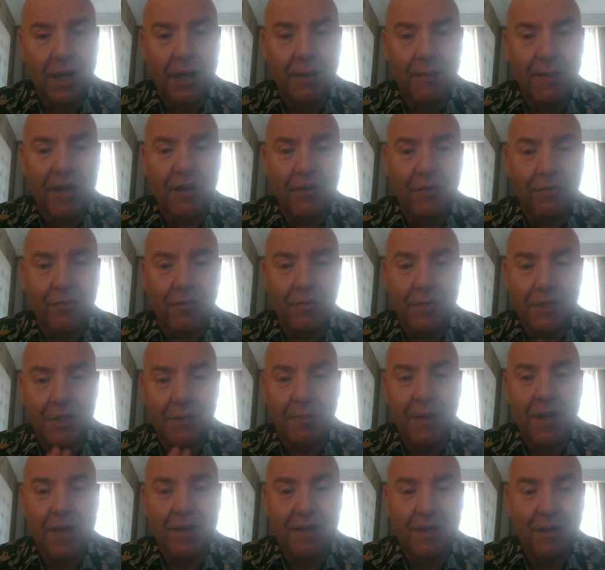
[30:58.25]
animator from
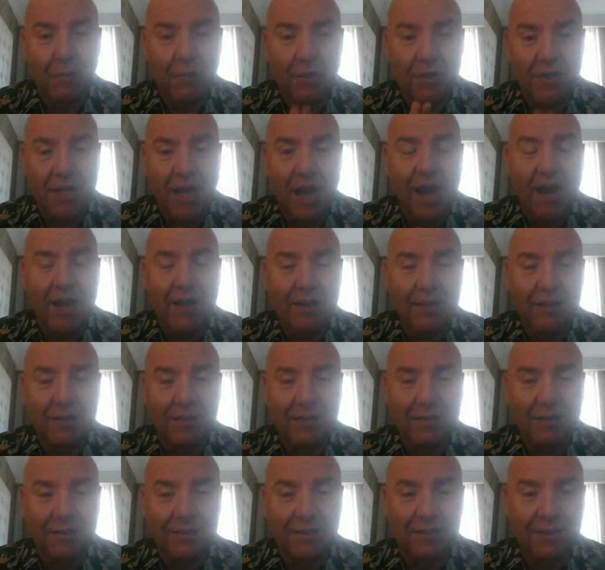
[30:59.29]
Spain that was
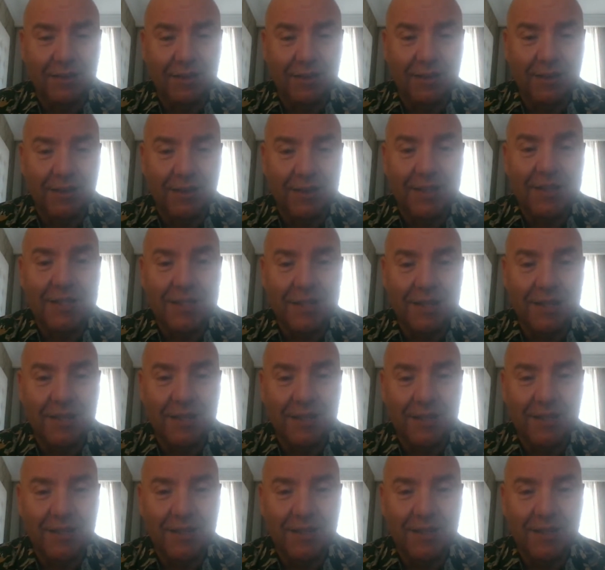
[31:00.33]
hired at Disney.